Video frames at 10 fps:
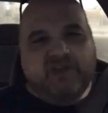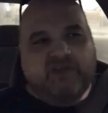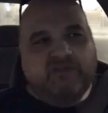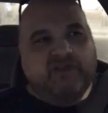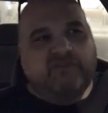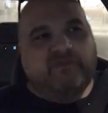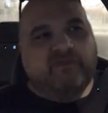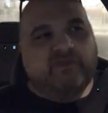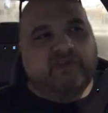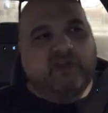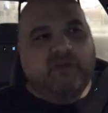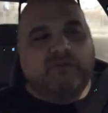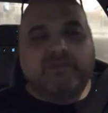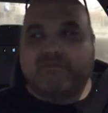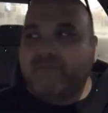if if you know
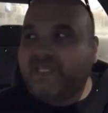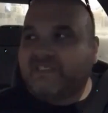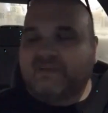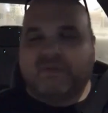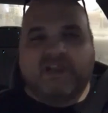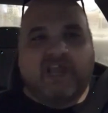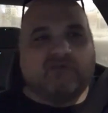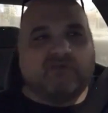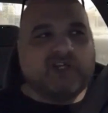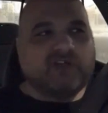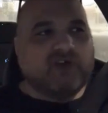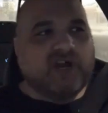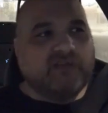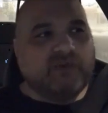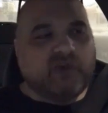me and somebody at a
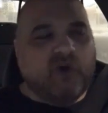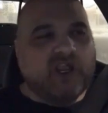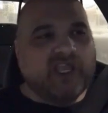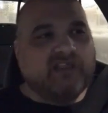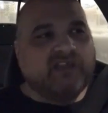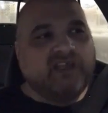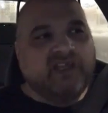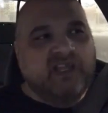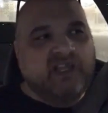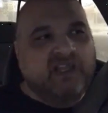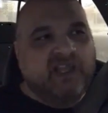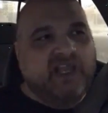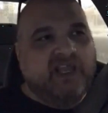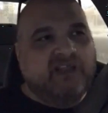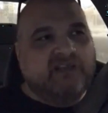restaurant, we're talking,
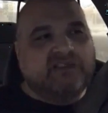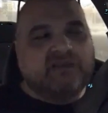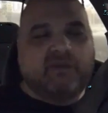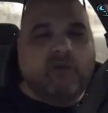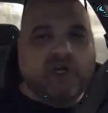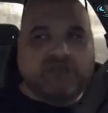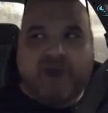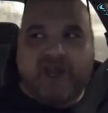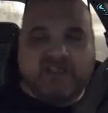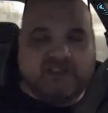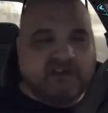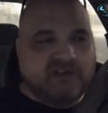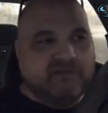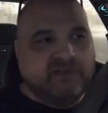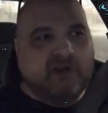and somebody walks by us, or, uh,
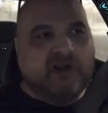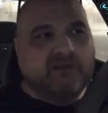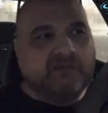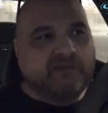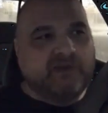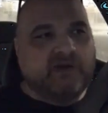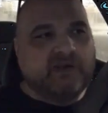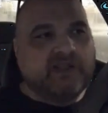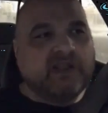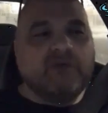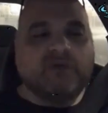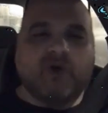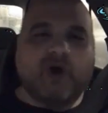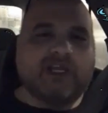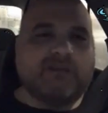you know, comes, you know, we're
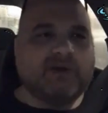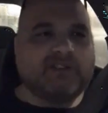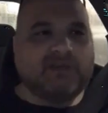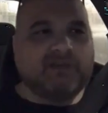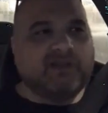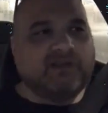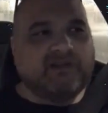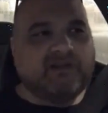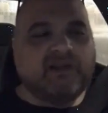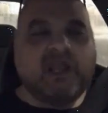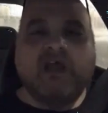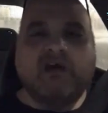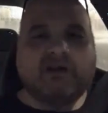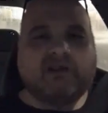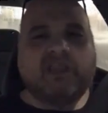talking about something and then uh,
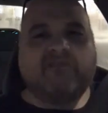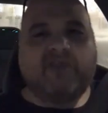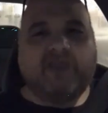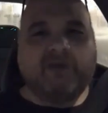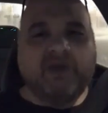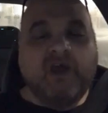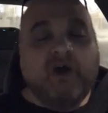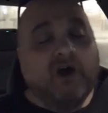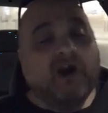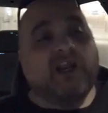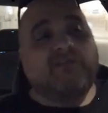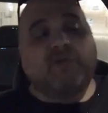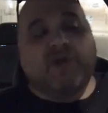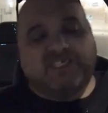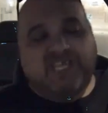about oh, kayfabe, or if you
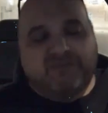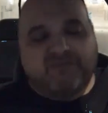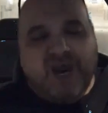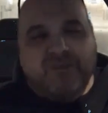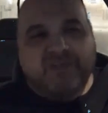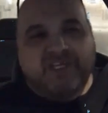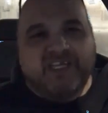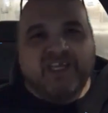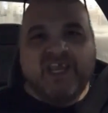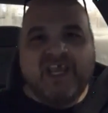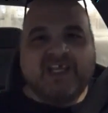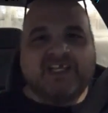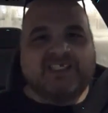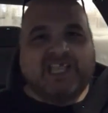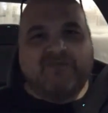want to say it properly,
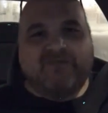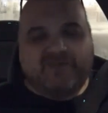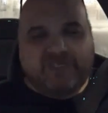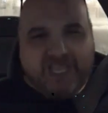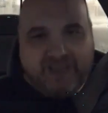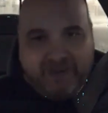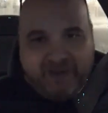kazave for zabe.